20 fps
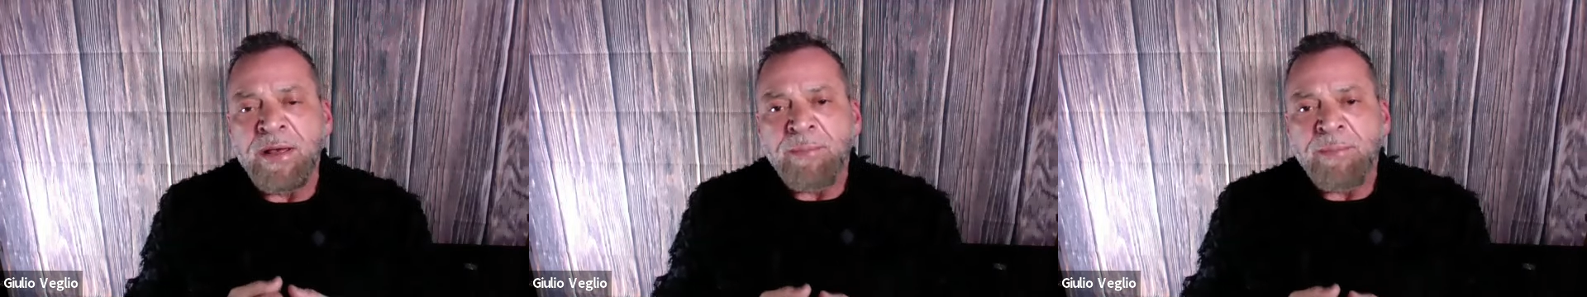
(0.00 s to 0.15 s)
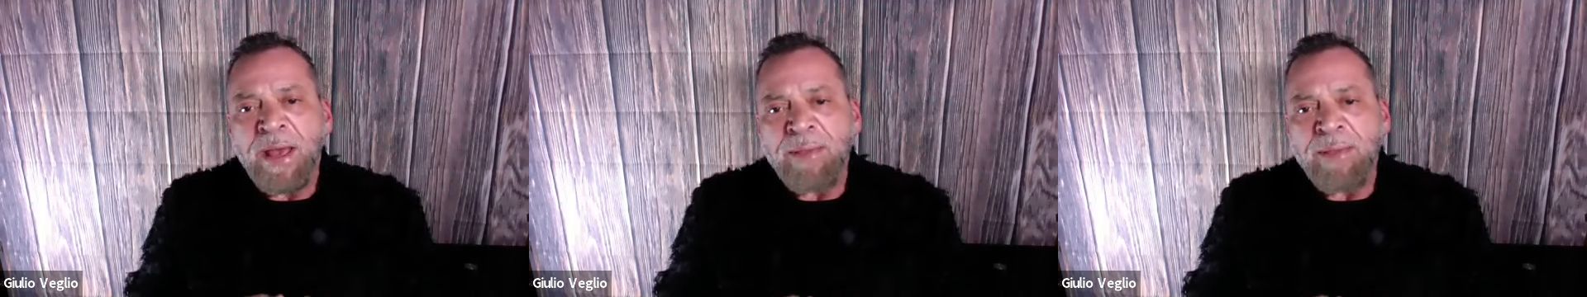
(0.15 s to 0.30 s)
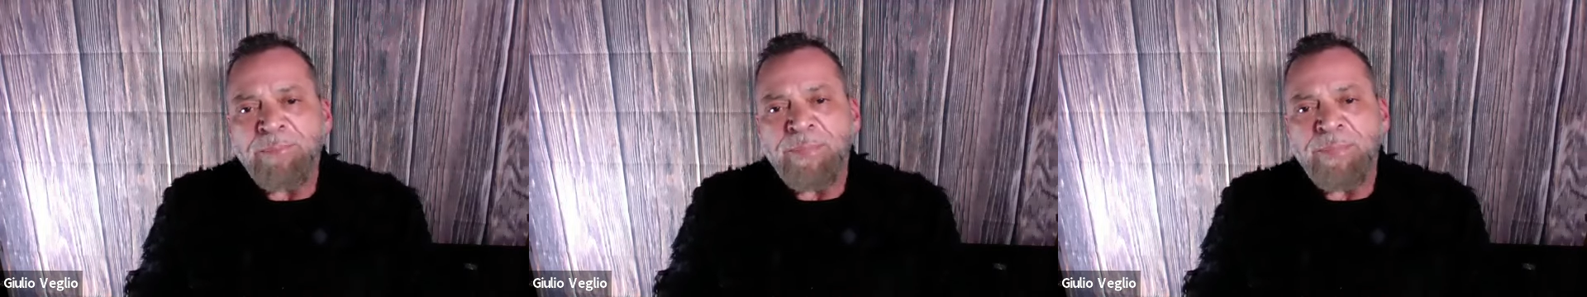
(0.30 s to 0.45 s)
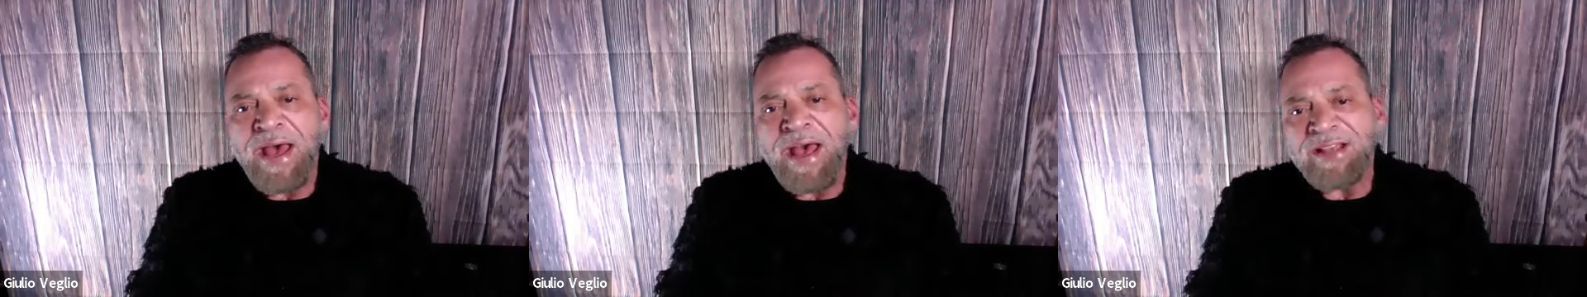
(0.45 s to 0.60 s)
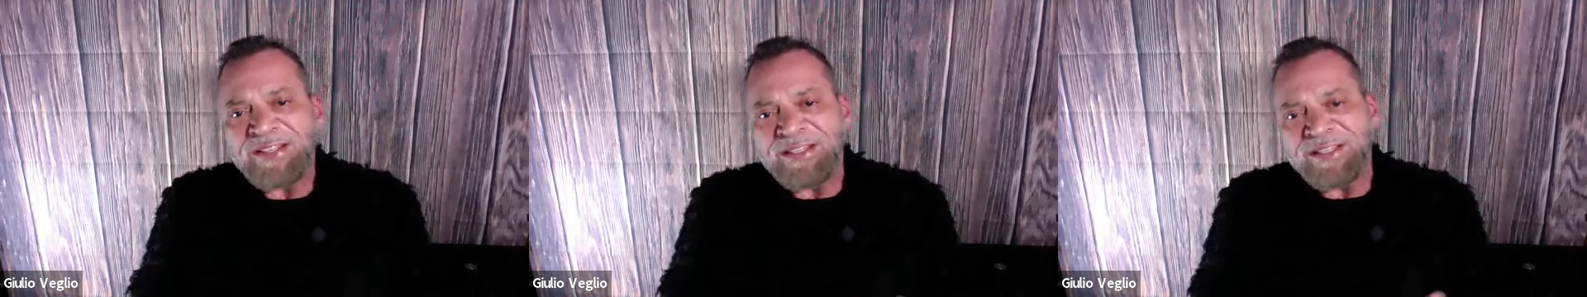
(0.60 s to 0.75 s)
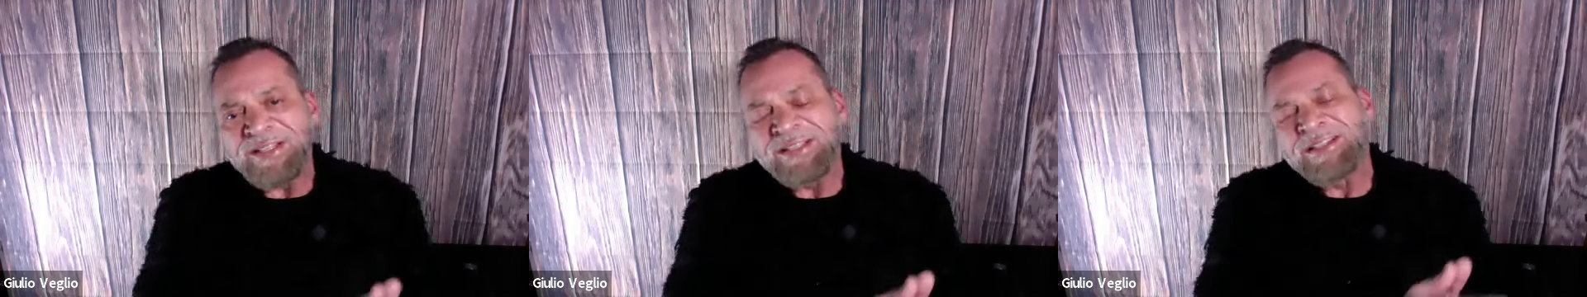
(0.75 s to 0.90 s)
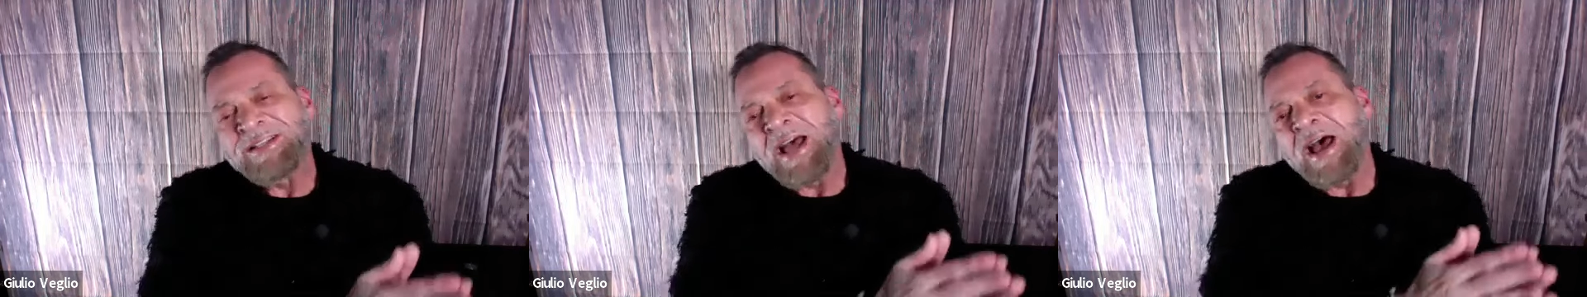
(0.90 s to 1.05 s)
my past
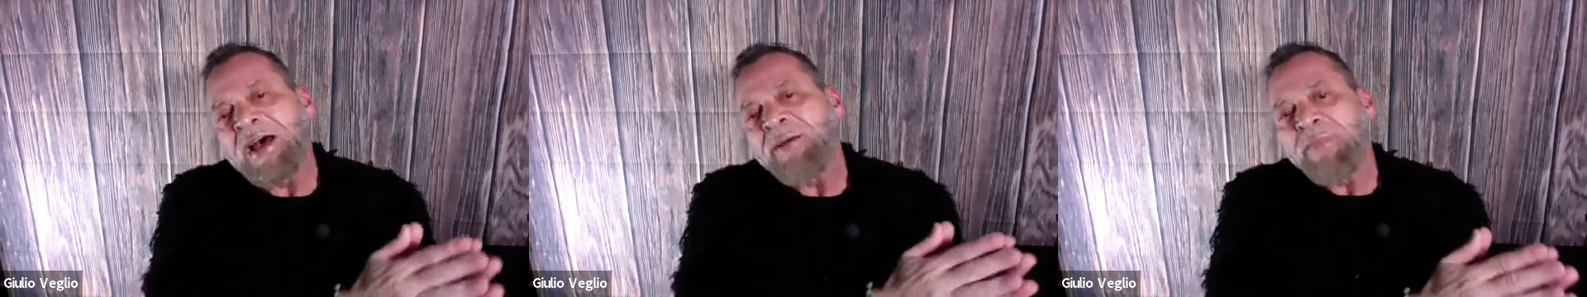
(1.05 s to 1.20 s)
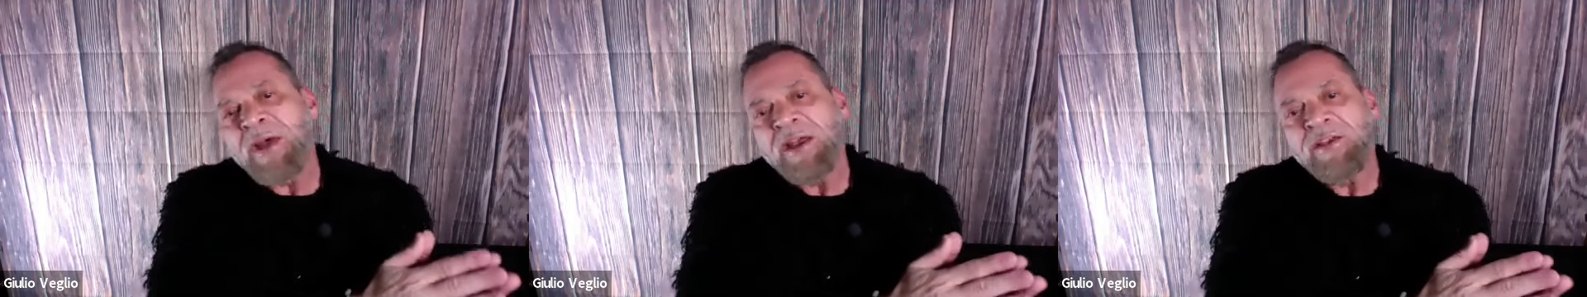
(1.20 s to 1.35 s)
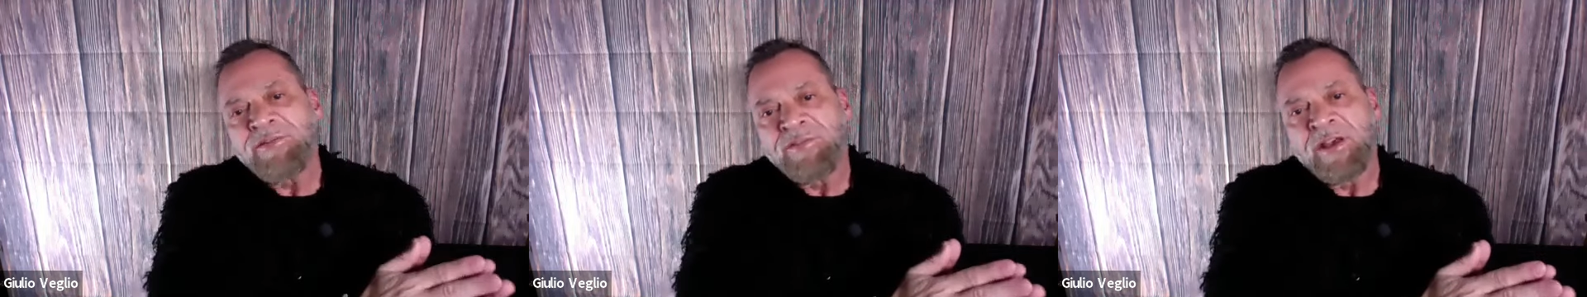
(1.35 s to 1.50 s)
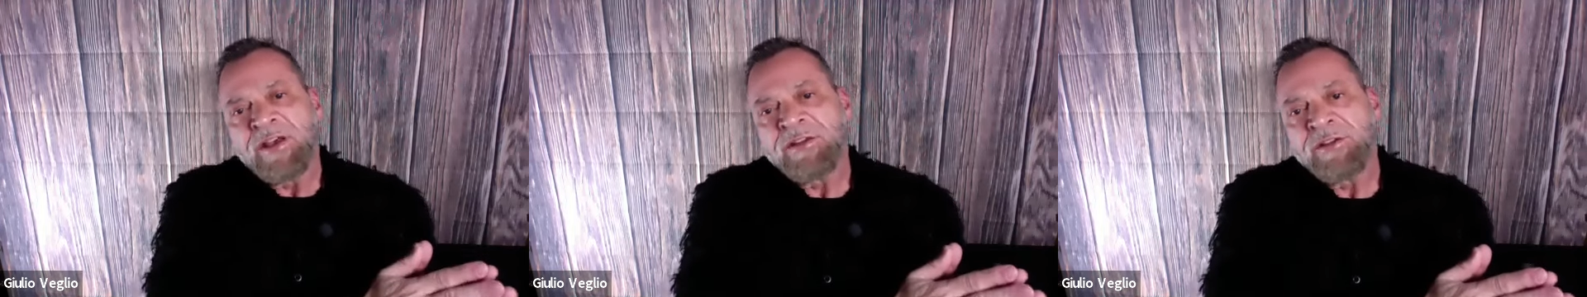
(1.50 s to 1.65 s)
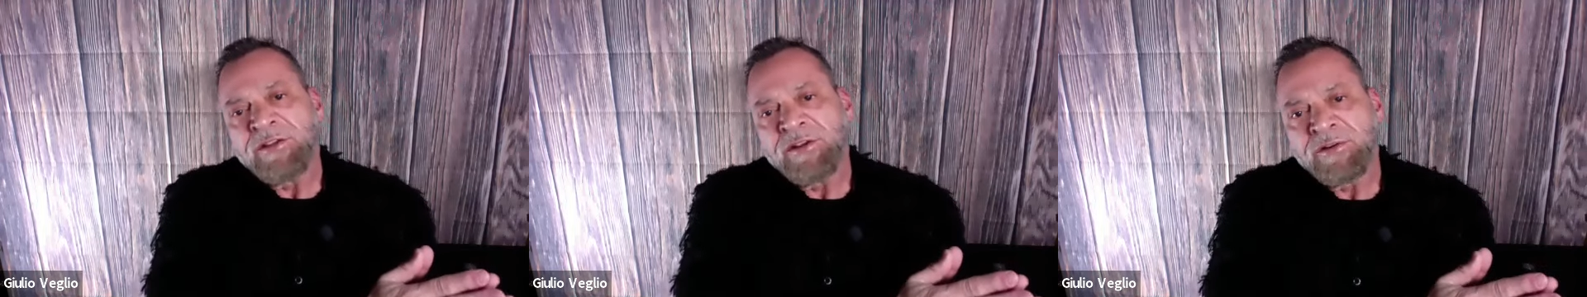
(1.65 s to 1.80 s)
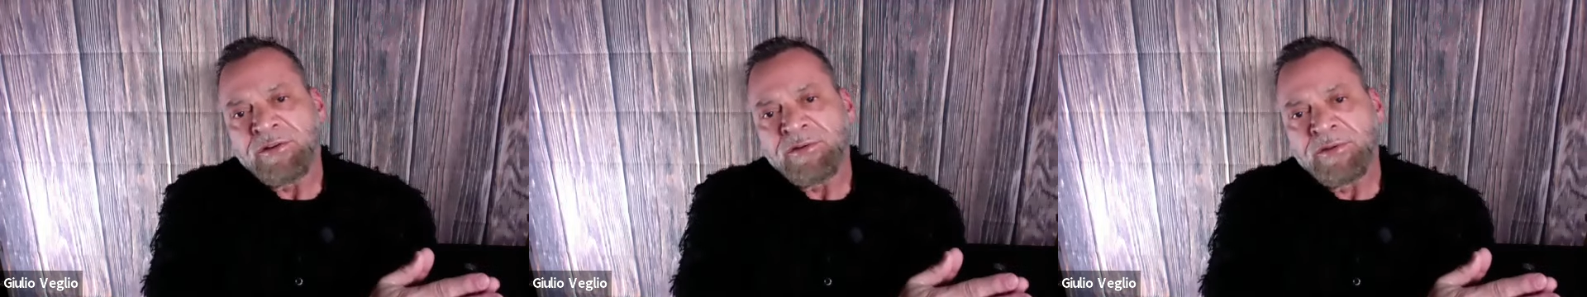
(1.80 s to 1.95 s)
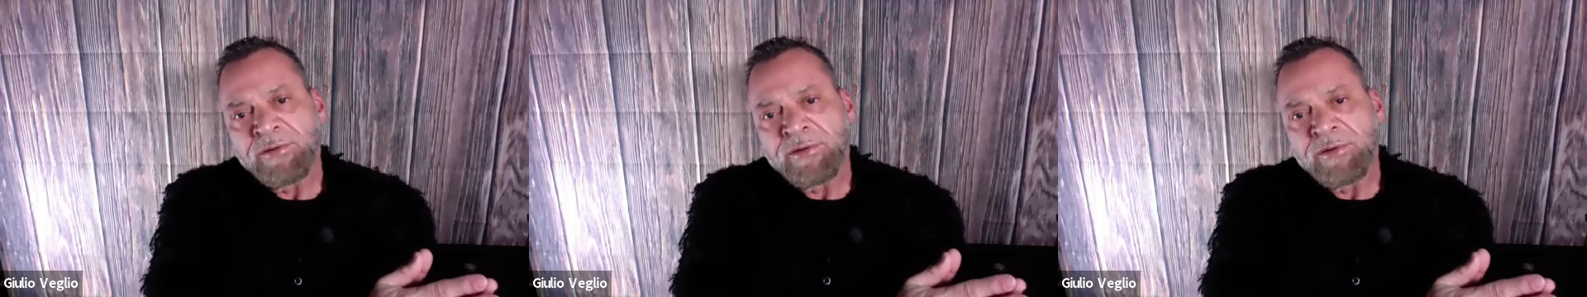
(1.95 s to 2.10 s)
is not my failure.